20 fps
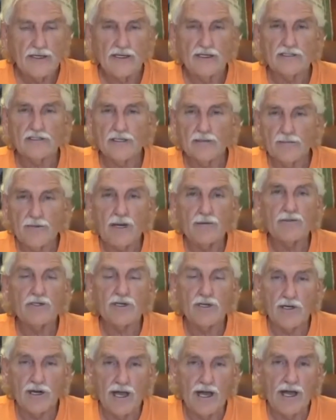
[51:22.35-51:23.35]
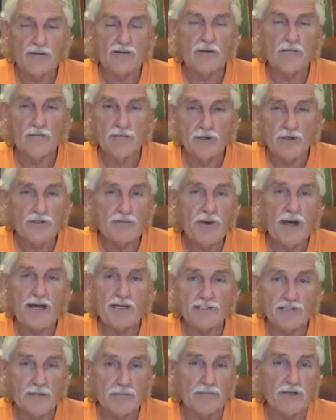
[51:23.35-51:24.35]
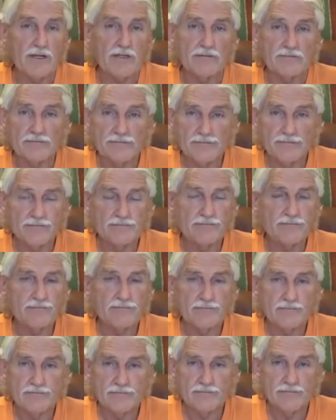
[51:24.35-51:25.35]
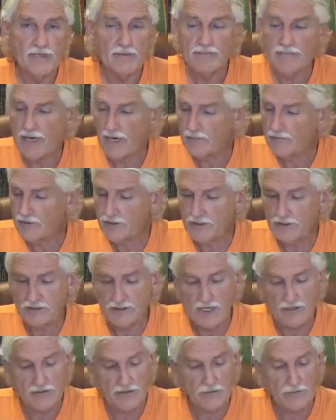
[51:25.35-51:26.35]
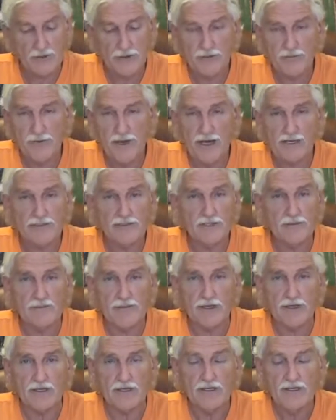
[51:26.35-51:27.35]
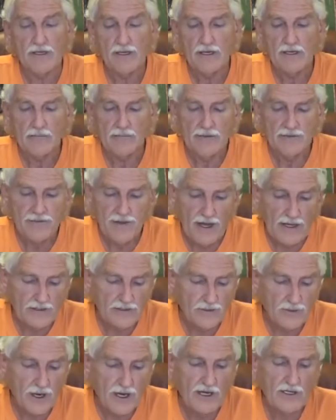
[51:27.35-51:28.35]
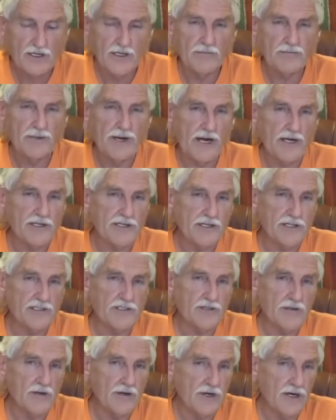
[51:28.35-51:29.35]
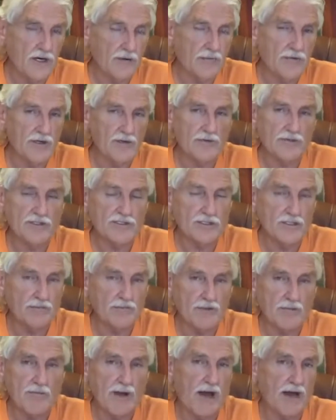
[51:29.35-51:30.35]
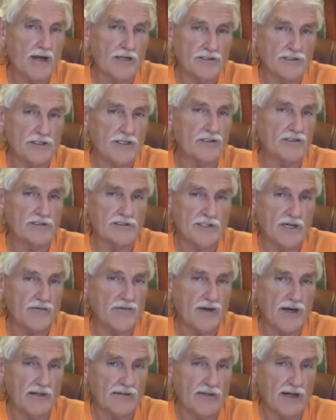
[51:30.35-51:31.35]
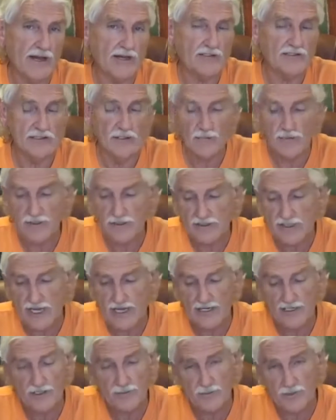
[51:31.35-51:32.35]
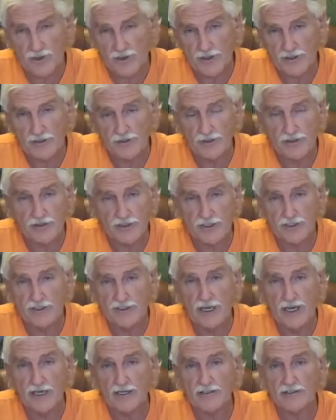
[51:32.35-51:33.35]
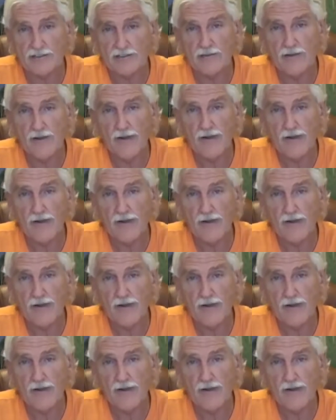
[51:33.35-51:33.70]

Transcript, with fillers: is sometimes you're going to have to push past something. Sometimes you just have to push past something. But that's why a good practitioner will help you with symptomology and stuff like that. Someone that's had experience with detox.